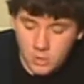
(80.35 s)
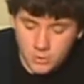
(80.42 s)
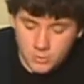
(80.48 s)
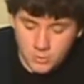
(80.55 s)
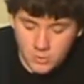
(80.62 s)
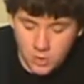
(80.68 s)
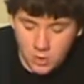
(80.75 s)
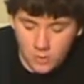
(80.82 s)

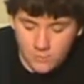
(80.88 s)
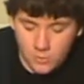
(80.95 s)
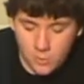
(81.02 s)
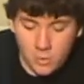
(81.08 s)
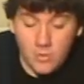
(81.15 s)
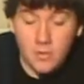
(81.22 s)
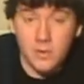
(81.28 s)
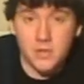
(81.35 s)
So if you
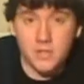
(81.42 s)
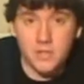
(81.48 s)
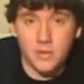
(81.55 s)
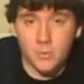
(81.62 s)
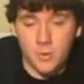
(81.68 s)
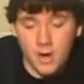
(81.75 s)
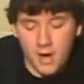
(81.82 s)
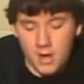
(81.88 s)
want to run this in the
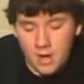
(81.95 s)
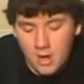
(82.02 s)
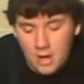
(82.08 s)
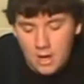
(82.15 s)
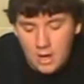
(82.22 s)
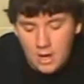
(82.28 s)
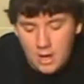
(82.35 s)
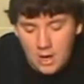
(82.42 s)
rain,
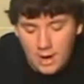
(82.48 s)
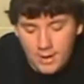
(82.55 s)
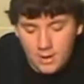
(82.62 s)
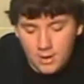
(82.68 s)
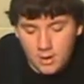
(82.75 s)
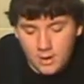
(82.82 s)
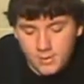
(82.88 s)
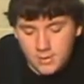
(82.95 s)
I can
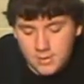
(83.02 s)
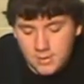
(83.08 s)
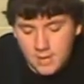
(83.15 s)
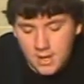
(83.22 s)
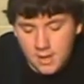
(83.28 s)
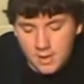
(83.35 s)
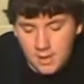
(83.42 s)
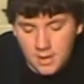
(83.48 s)
honestly
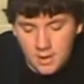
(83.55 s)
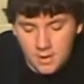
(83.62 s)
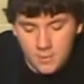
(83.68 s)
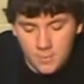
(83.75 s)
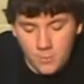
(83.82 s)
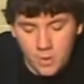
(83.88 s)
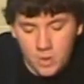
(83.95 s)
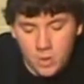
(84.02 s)
say that
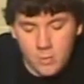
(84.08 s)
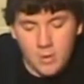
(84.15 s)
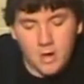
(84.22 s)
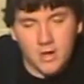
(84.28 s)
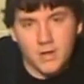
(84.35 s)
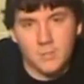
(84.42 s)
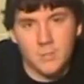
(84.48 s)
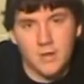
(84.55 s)
I'm not
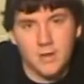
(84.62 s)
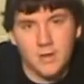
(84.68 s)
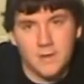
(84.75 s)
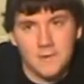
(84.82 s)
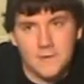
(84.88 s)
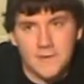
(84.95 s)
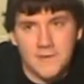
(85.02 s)
gonna be